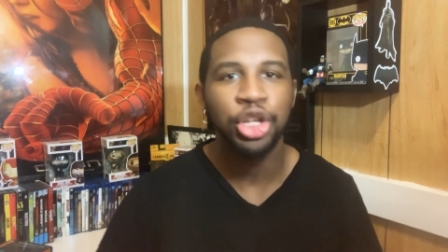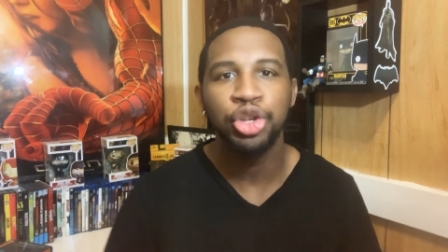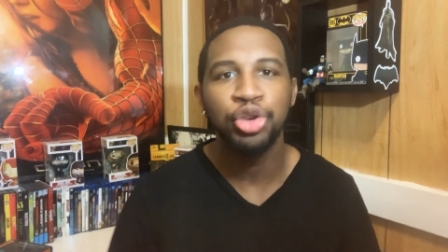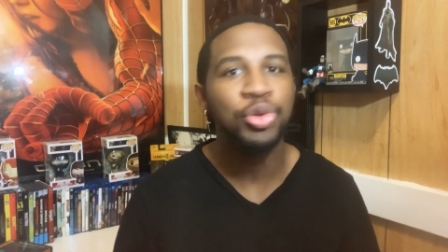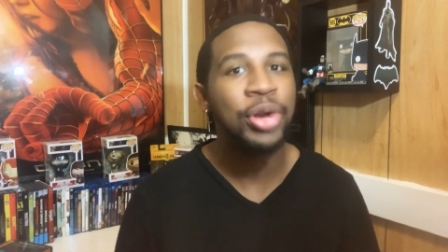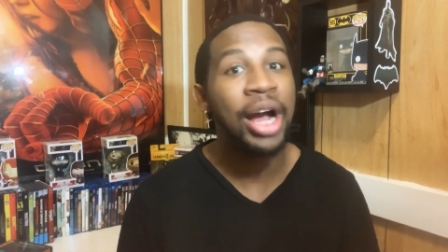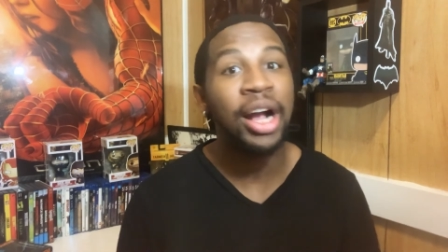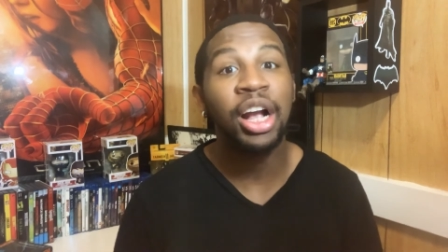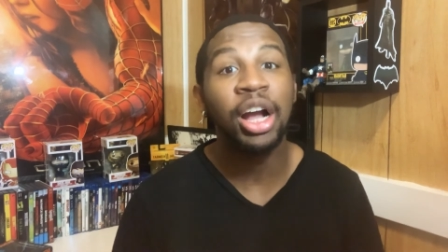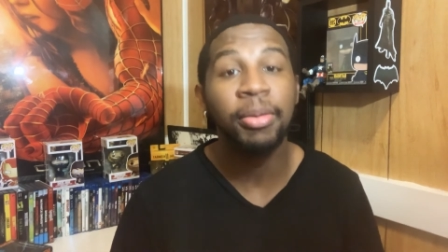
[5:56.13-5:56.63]
You're
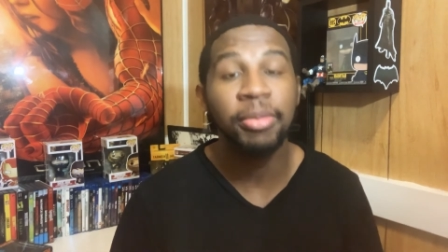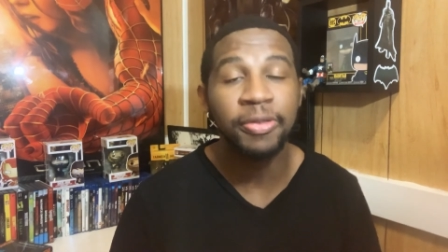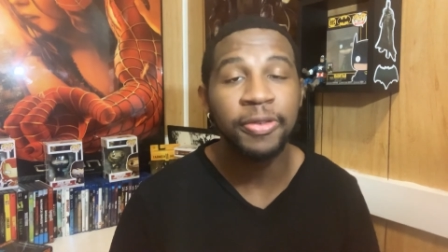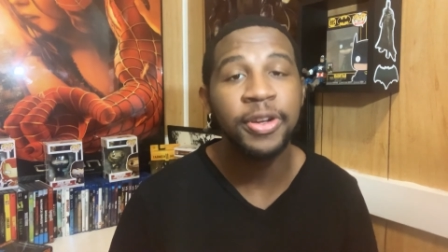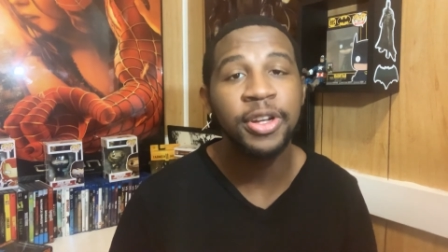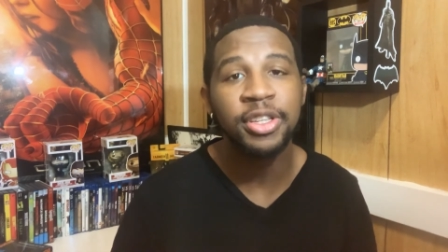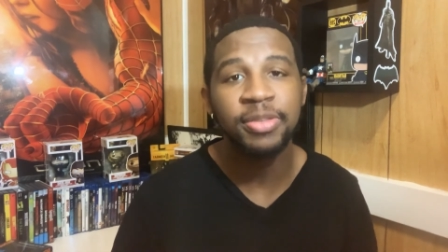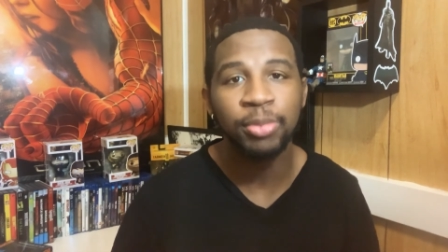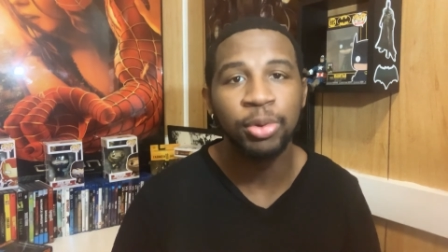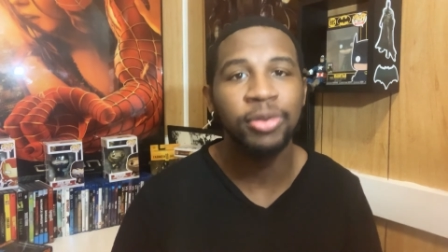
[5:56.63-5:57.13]
not coming for
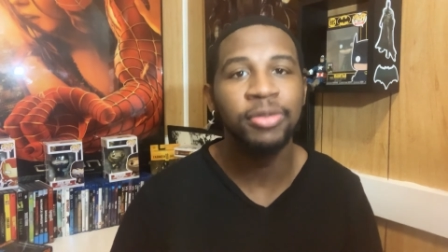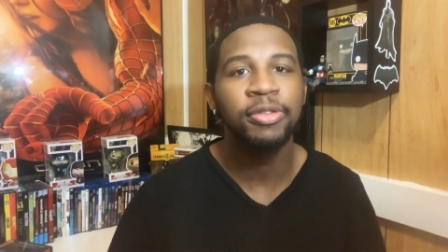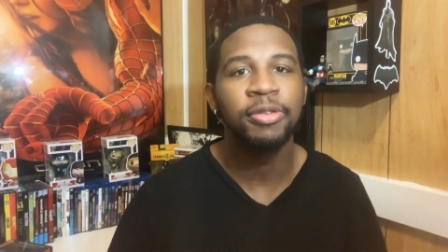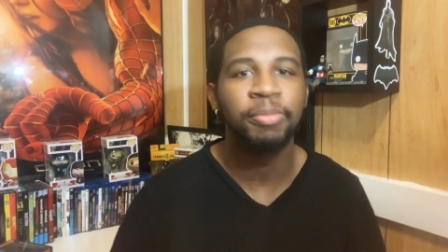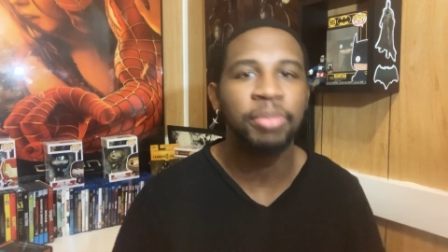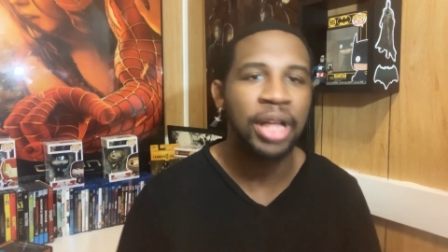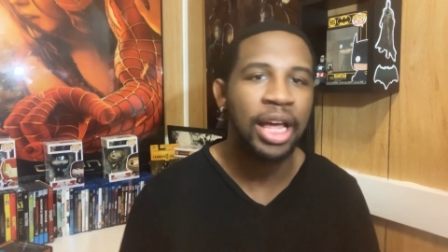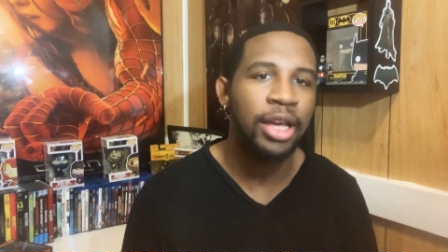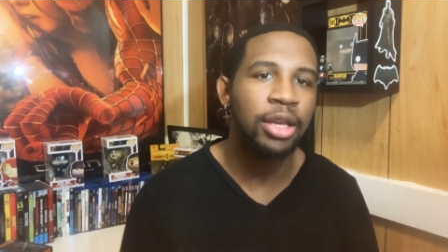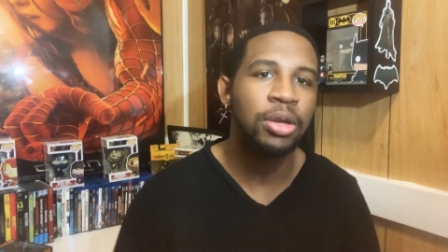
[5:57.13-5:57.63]
this movie for
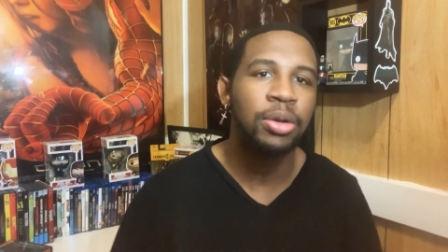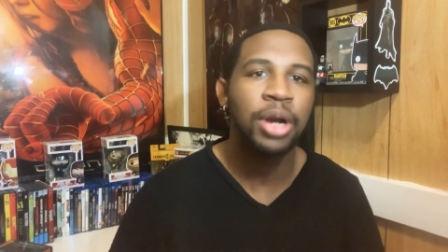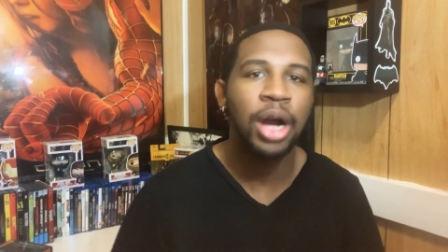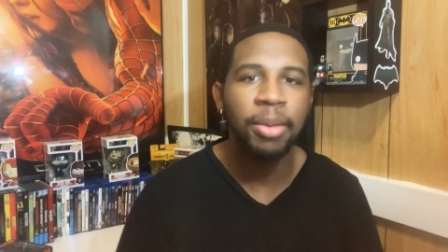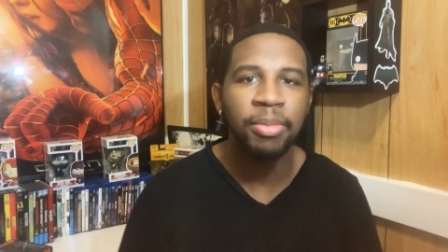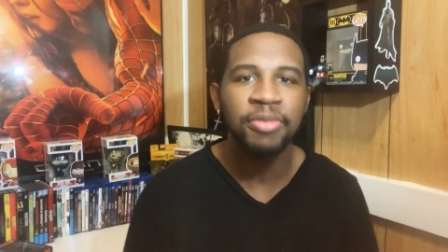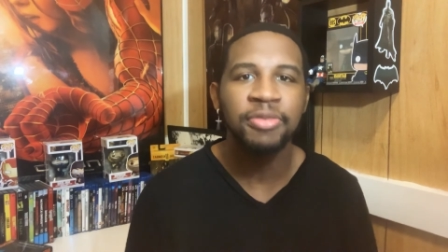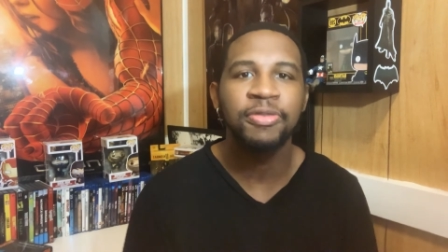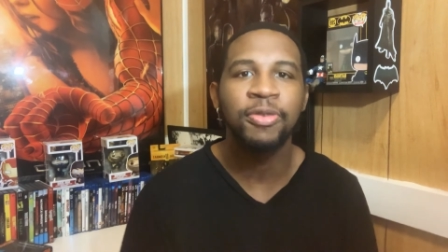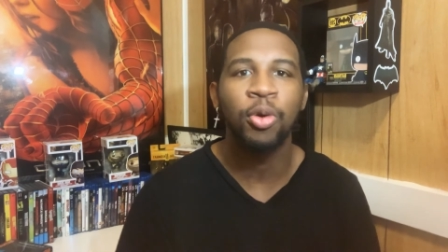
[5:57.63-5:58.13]
plot. You're
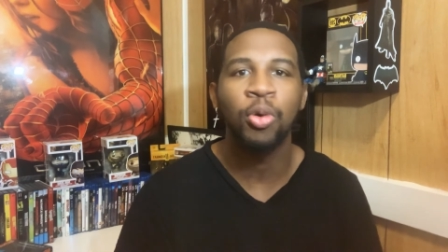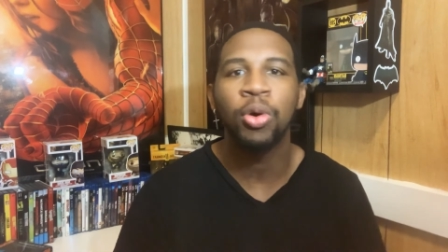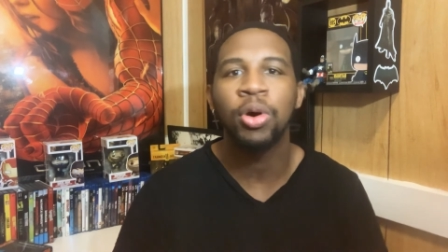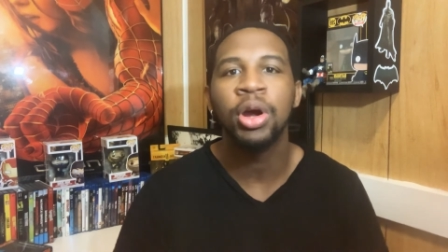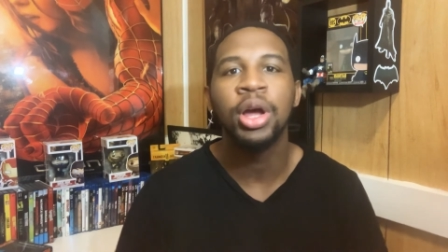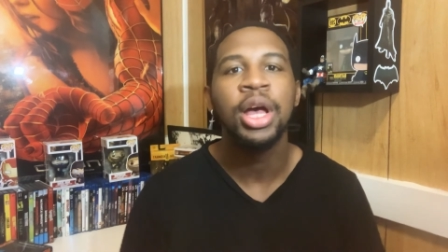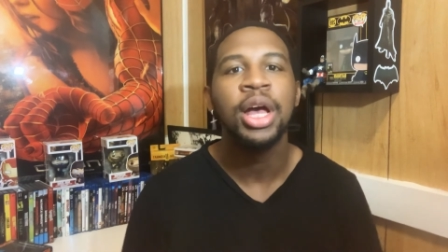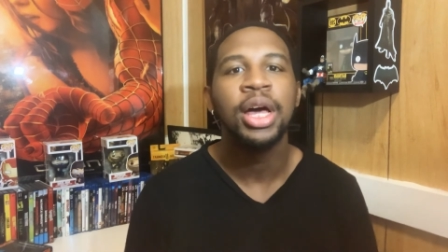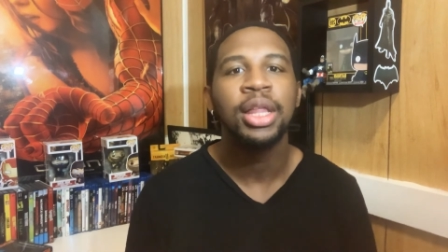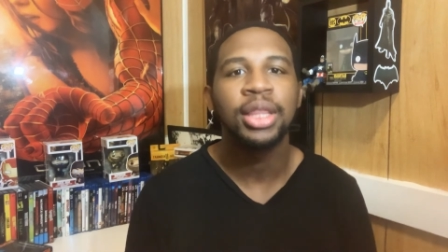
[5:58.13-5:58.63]
coming
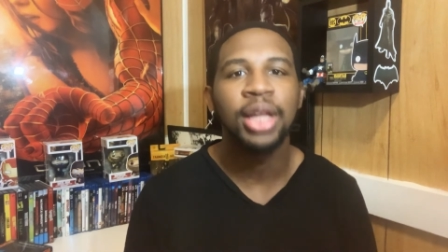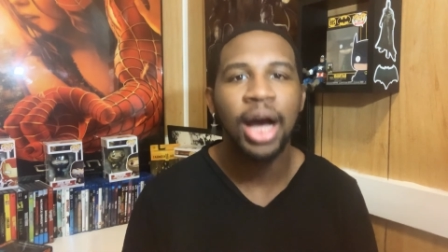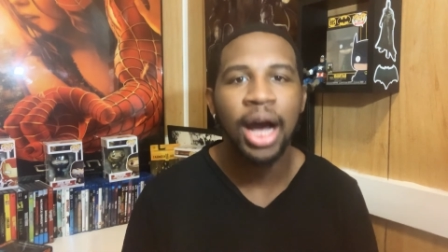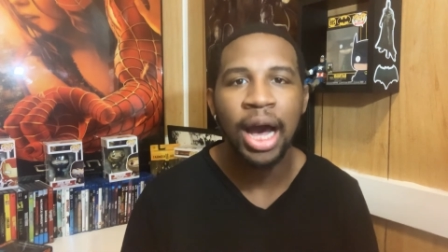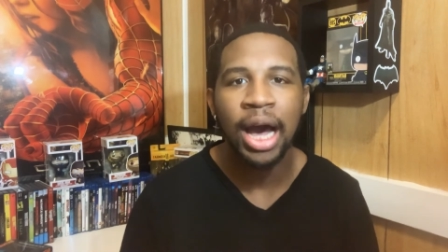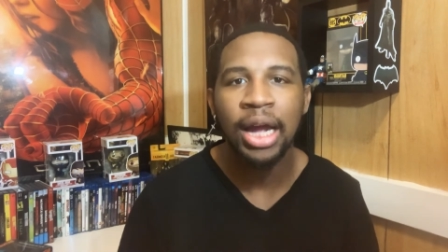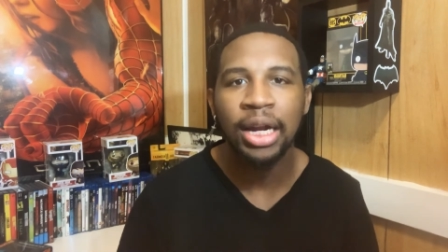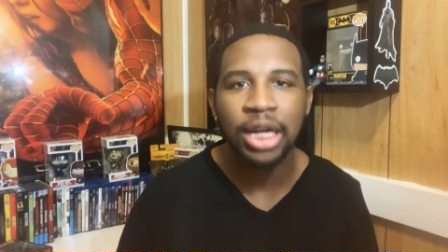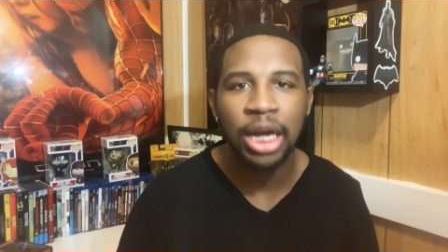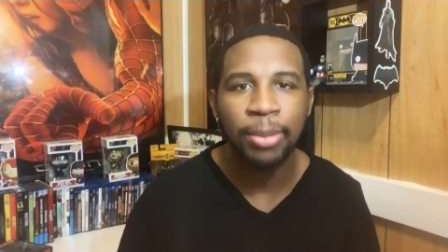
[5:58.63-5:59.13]
for the
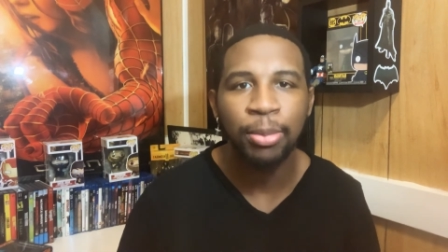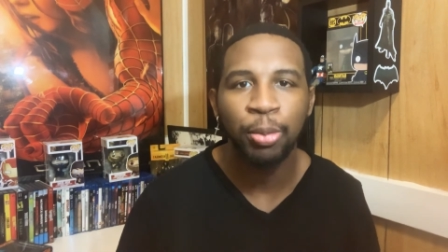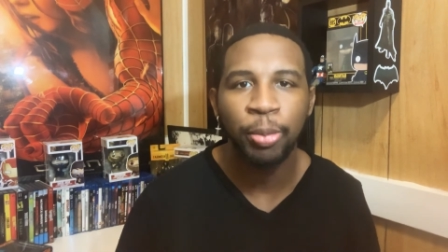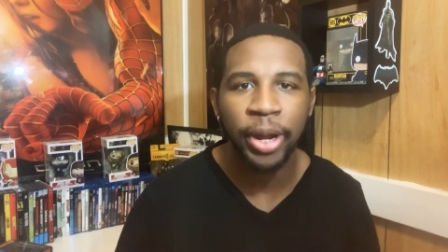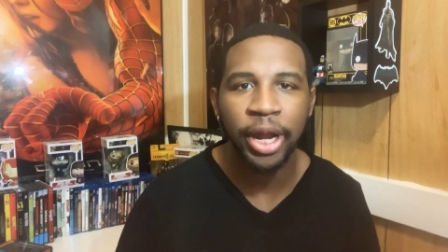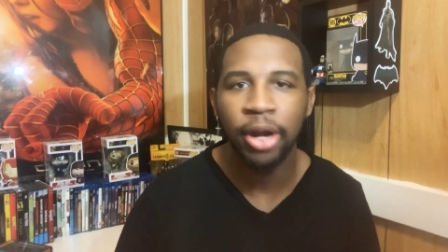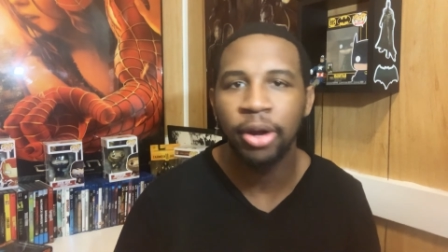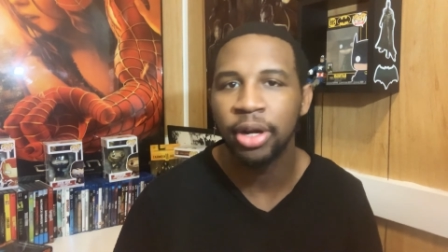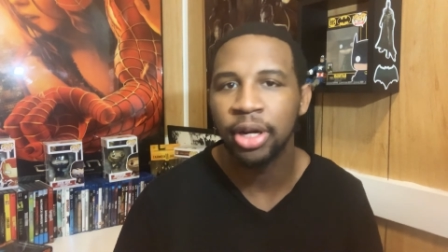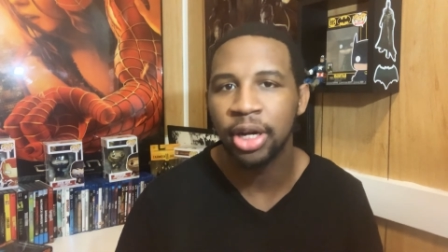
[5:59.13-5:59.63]
odd couple
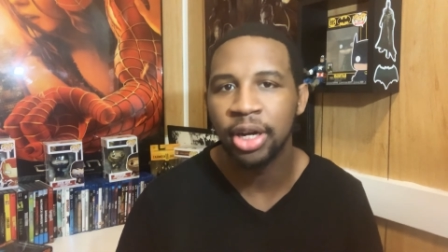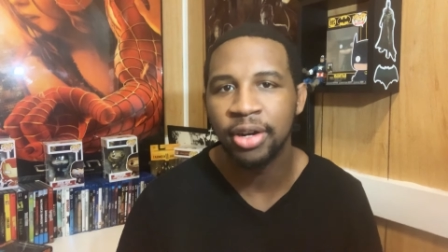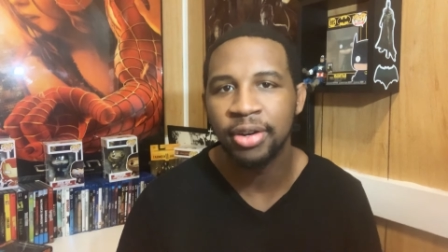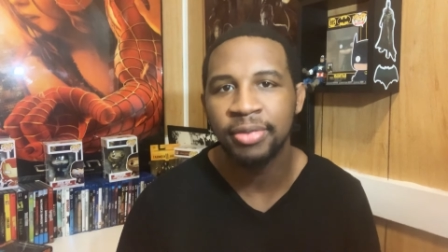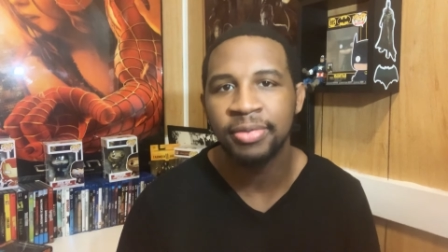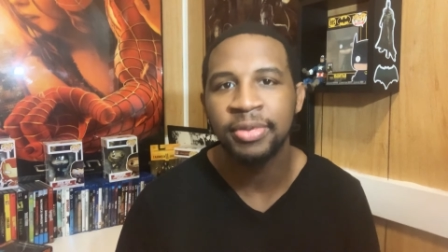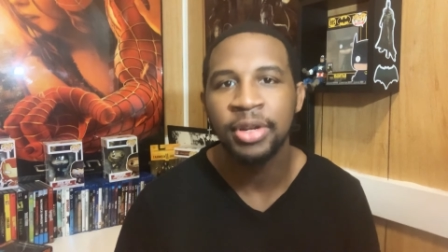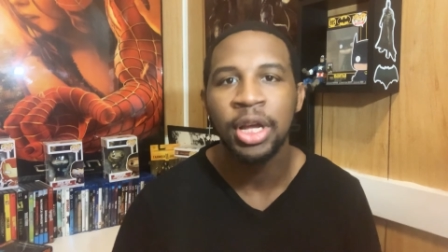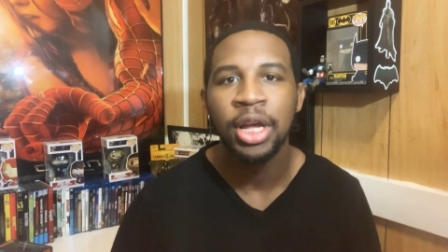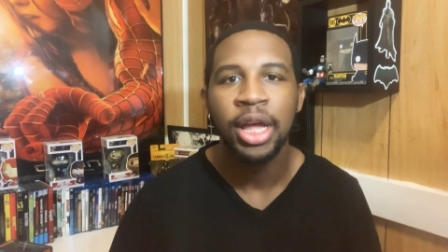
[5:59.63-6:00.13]
pairing
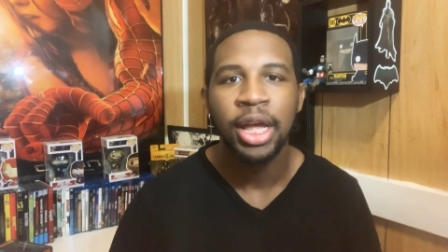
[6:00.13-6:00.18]
of